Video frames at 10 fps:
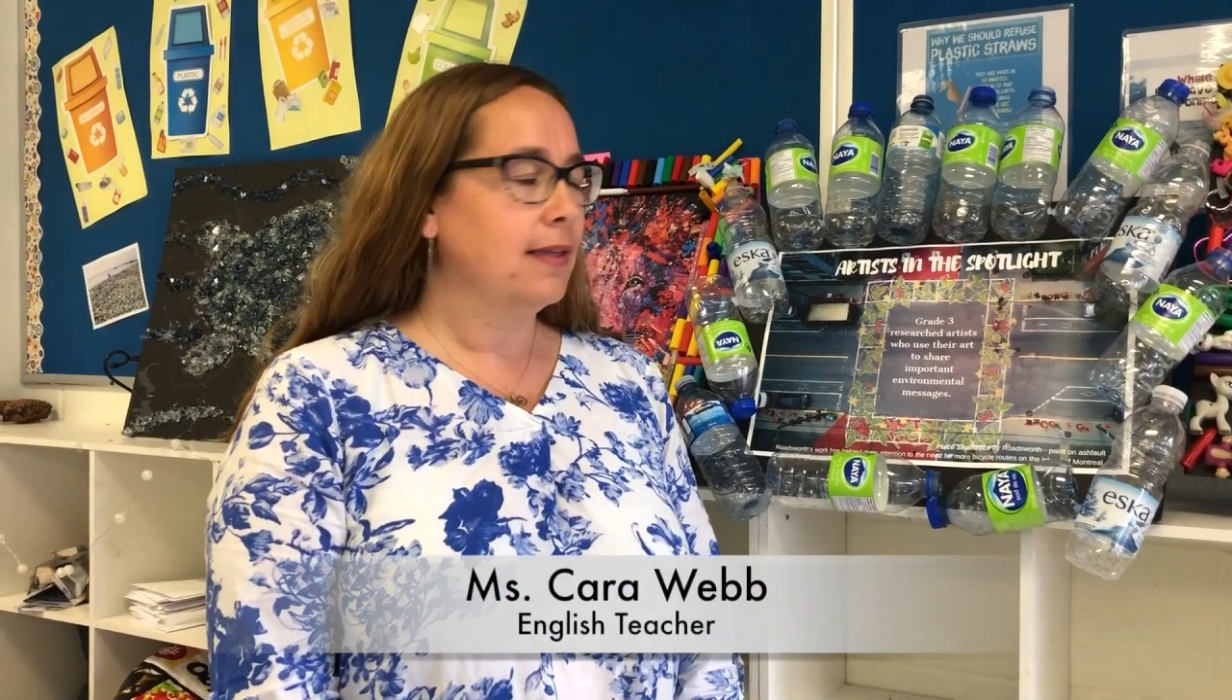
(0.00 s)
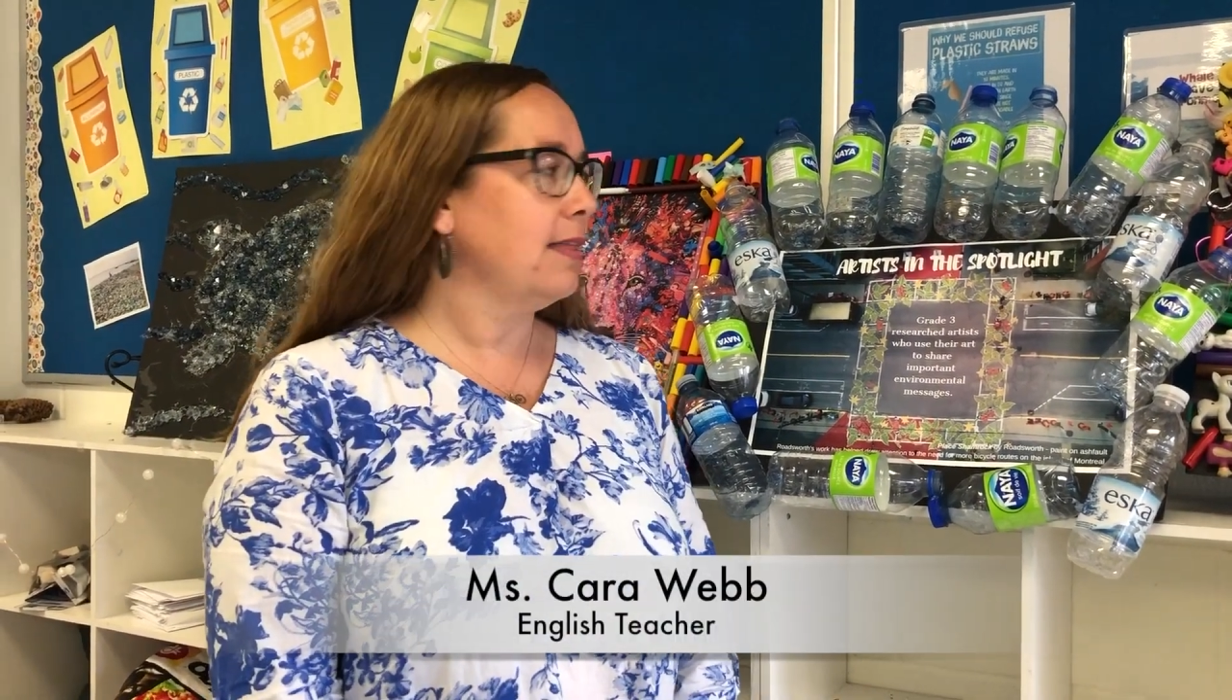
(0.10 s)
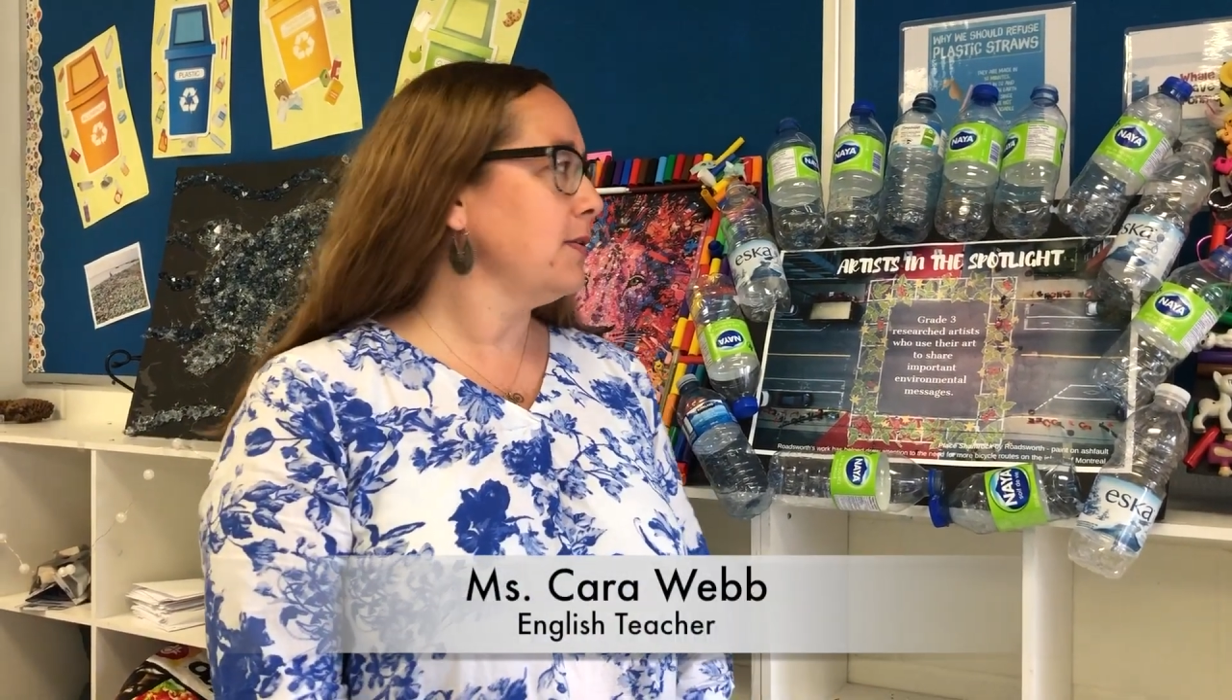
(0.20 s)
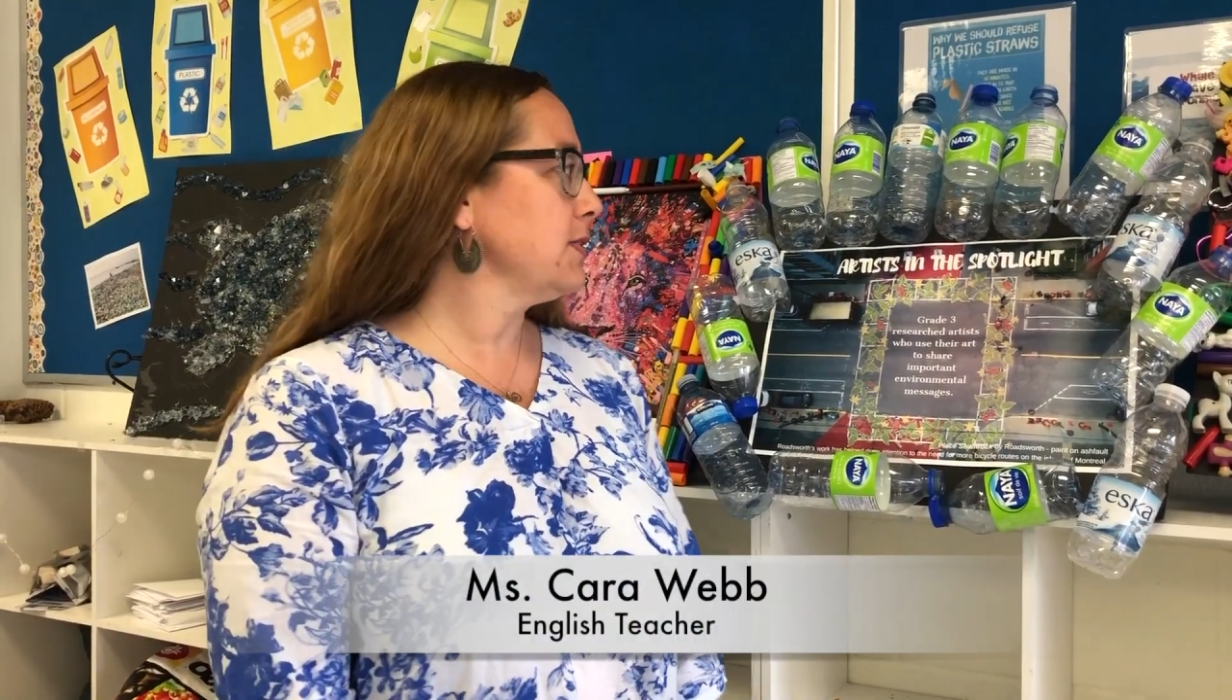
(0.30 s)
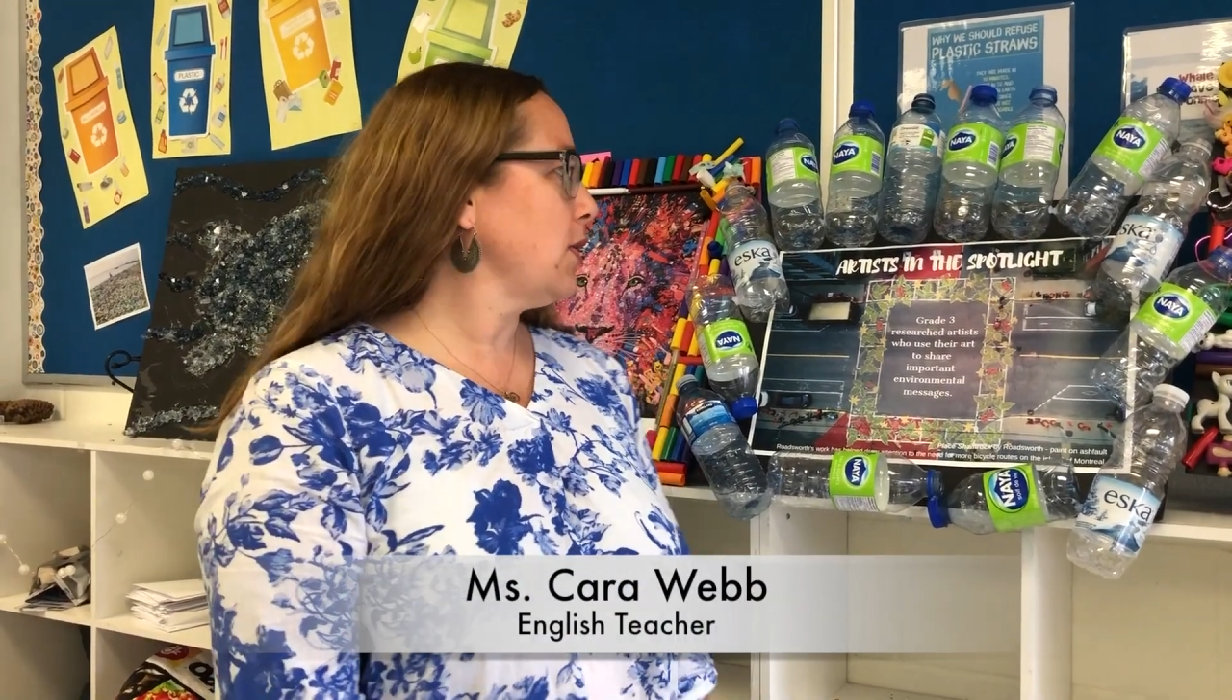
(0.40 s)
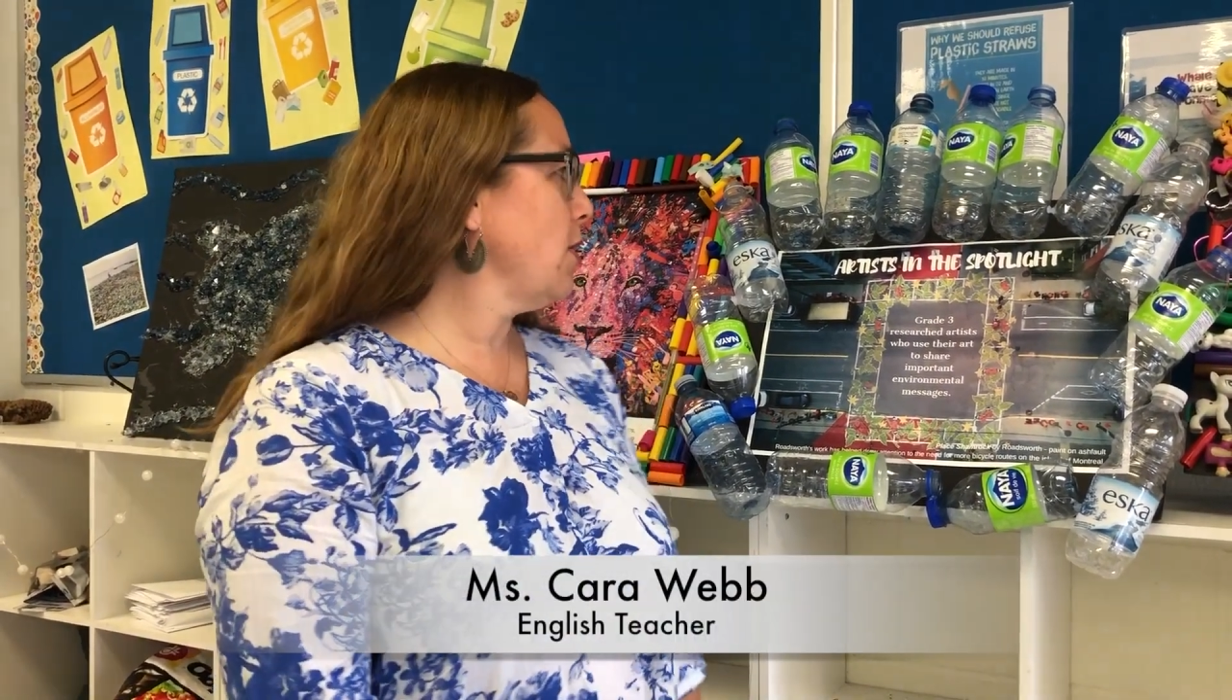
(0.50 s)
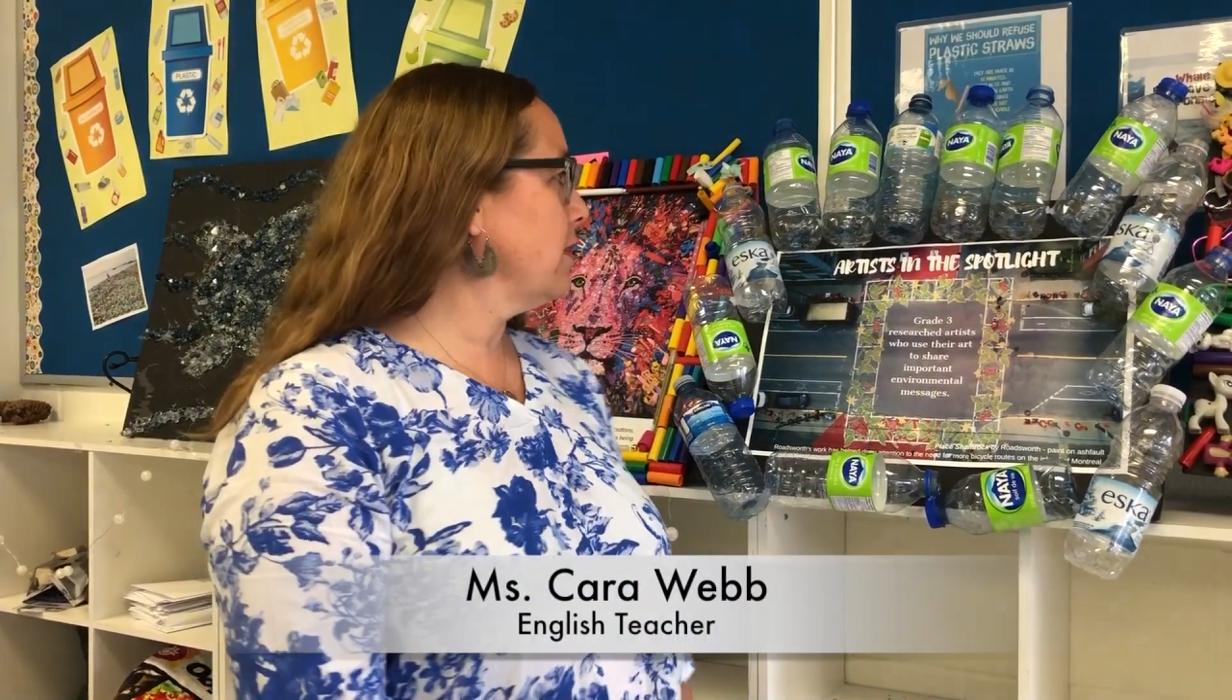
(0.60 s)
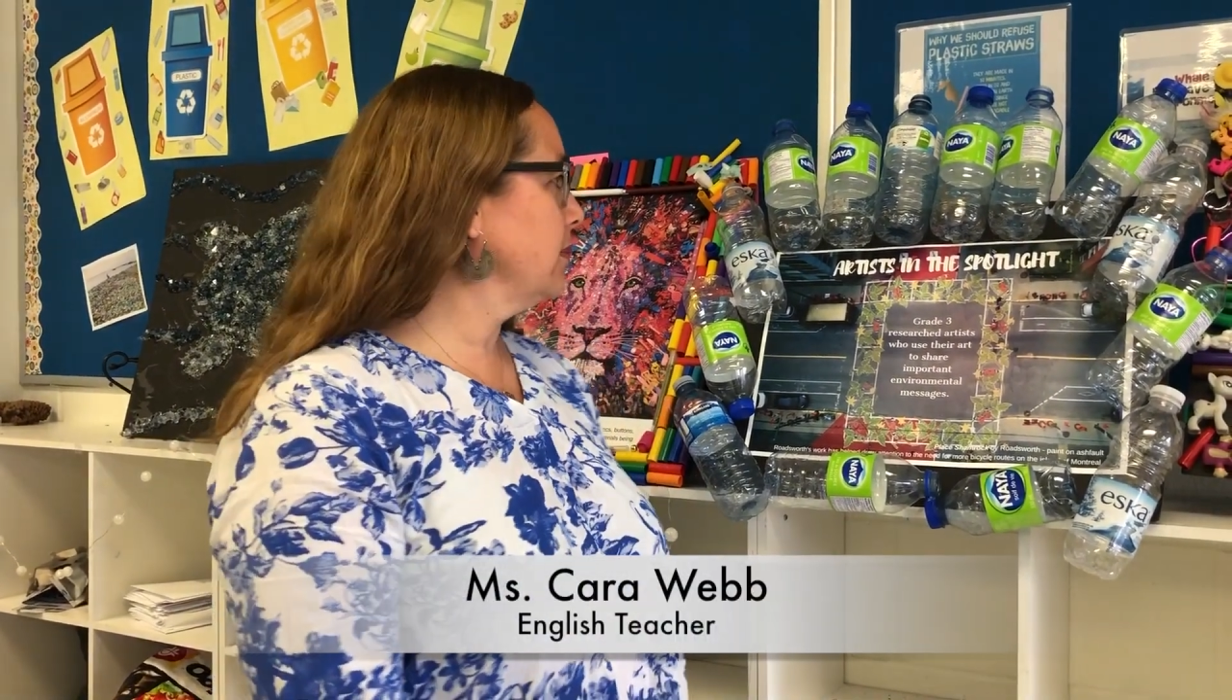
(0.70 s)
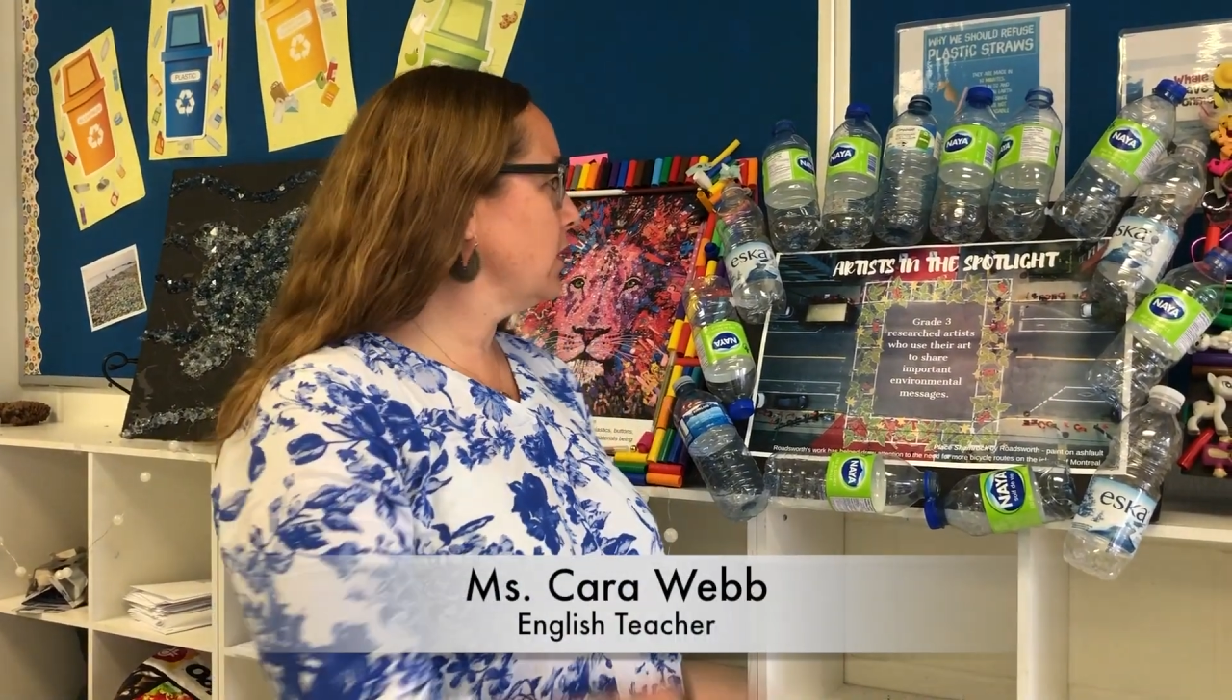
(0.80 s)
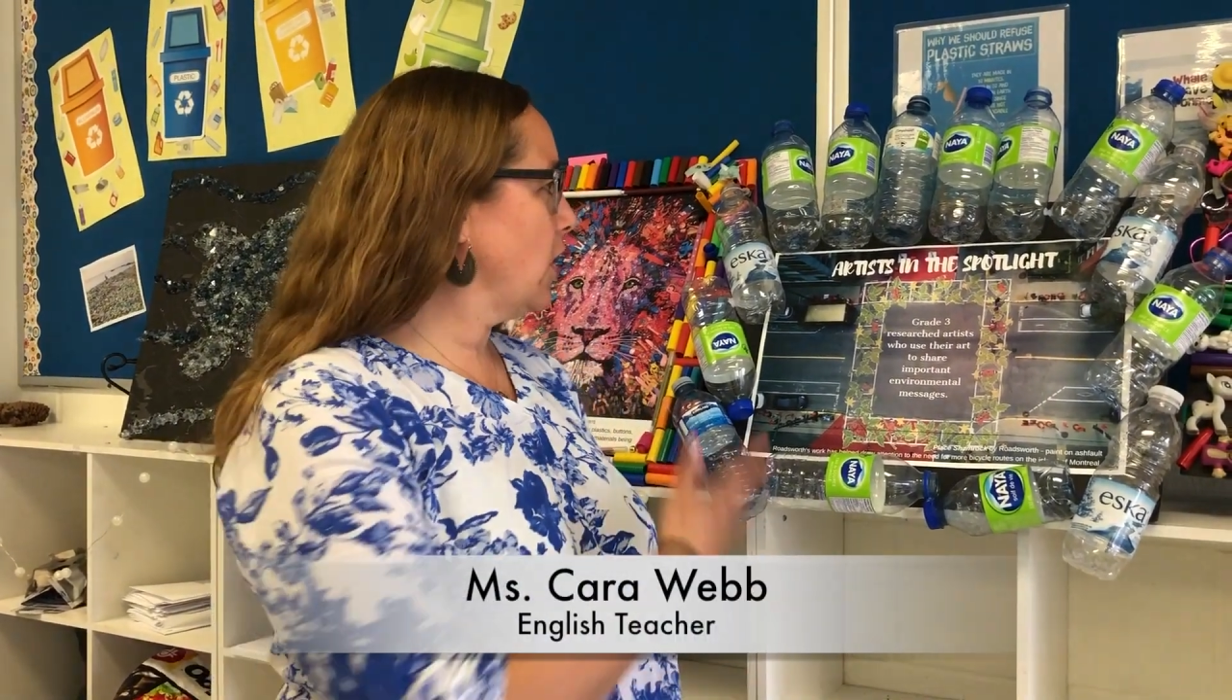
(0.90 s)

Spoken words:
that was called